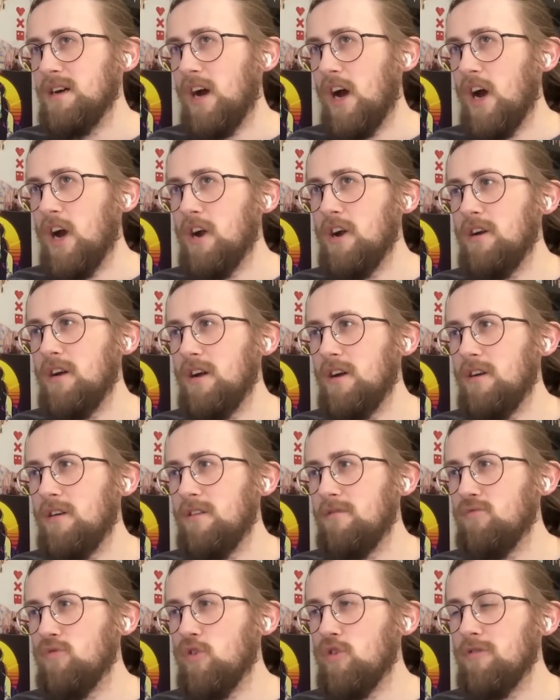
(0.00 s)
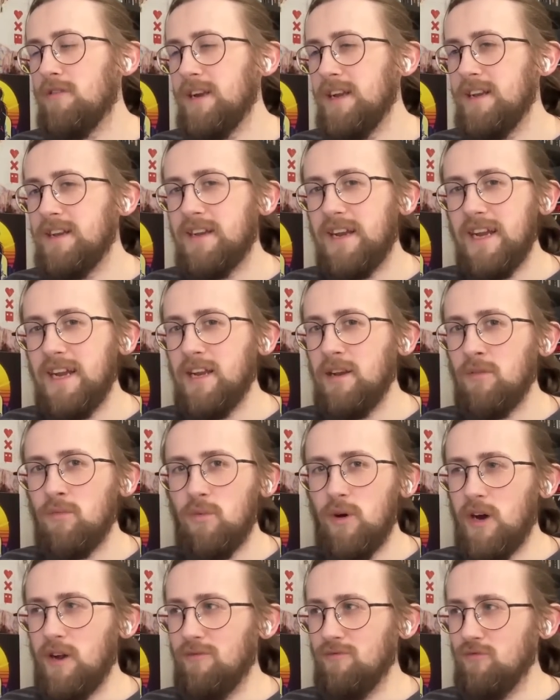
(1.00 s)
Rory and Dean
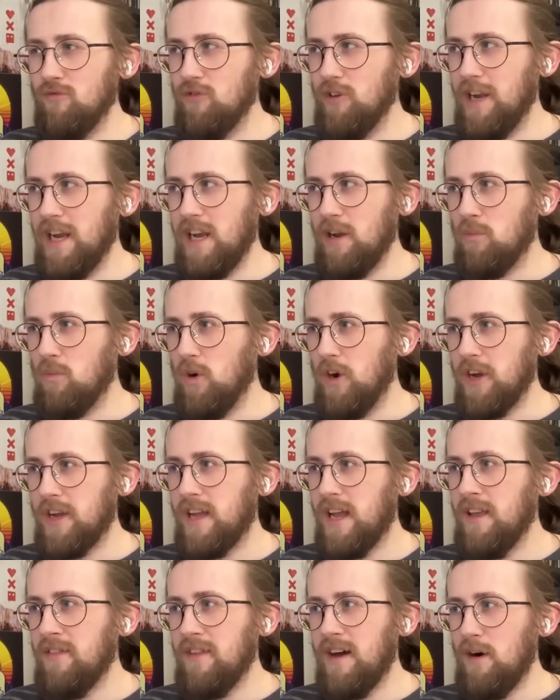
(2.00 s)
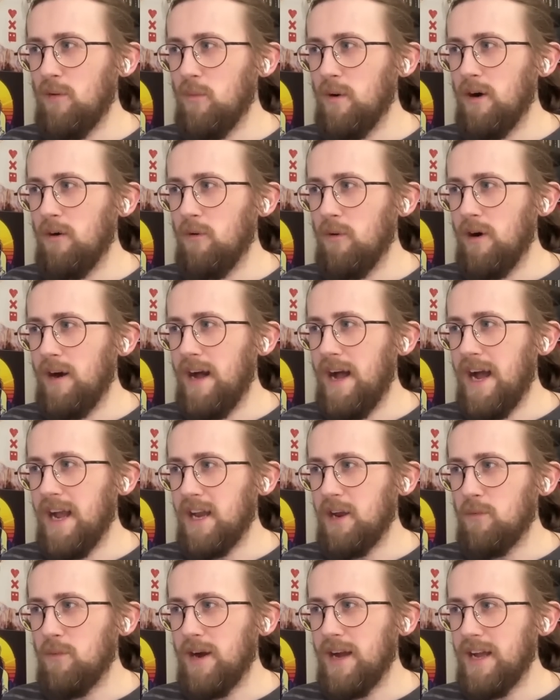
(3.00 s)
weren't really working that well
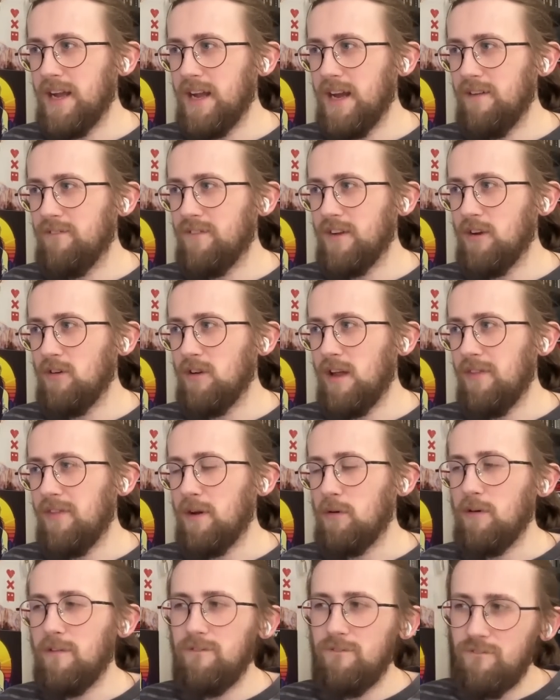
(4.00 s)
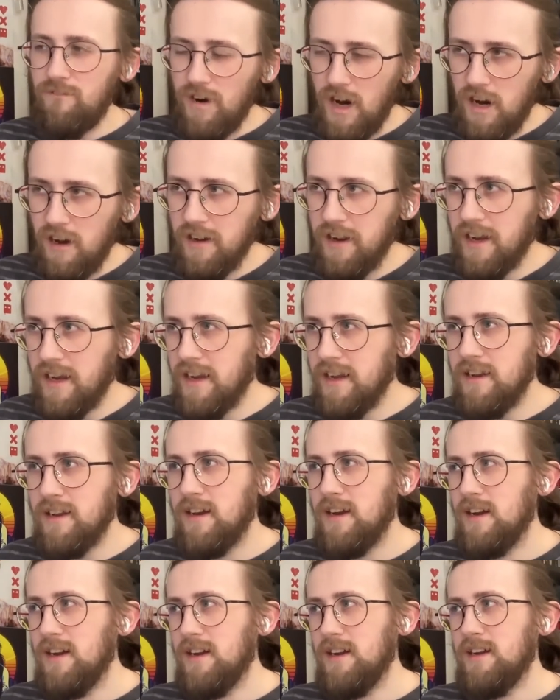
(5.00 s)
anyway. I feel like they were fine,
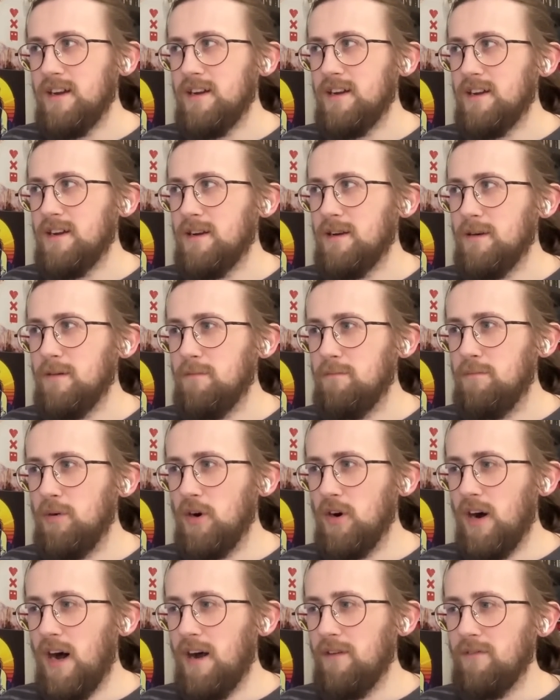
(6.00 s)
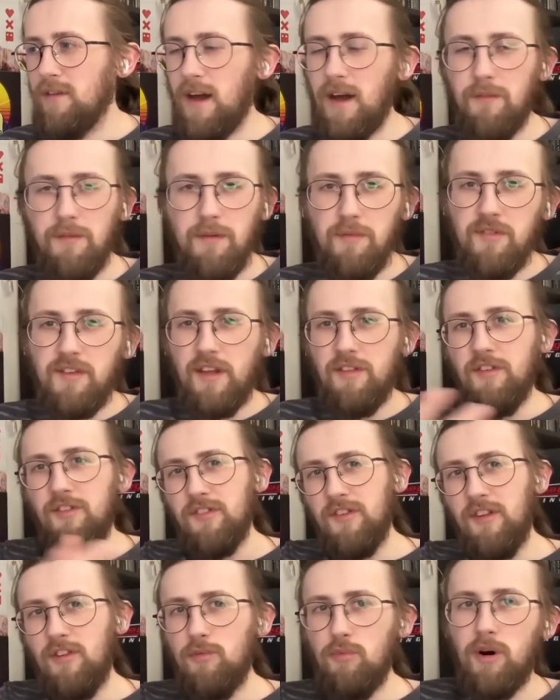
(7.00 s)
but I've even said
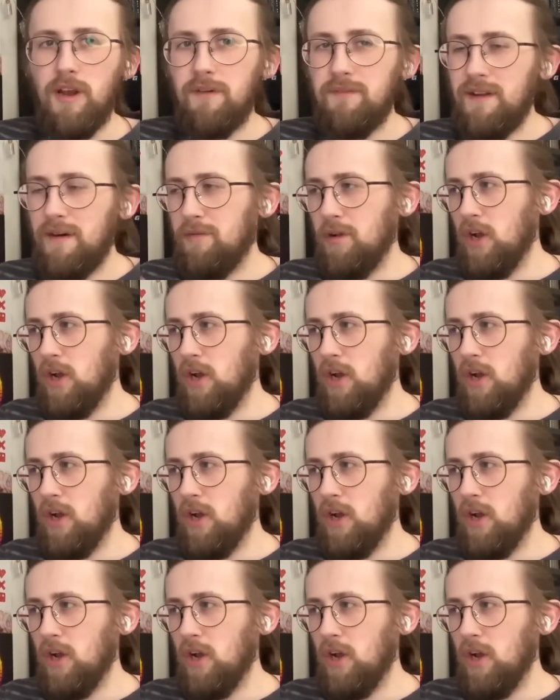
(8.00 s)
since season one, I've never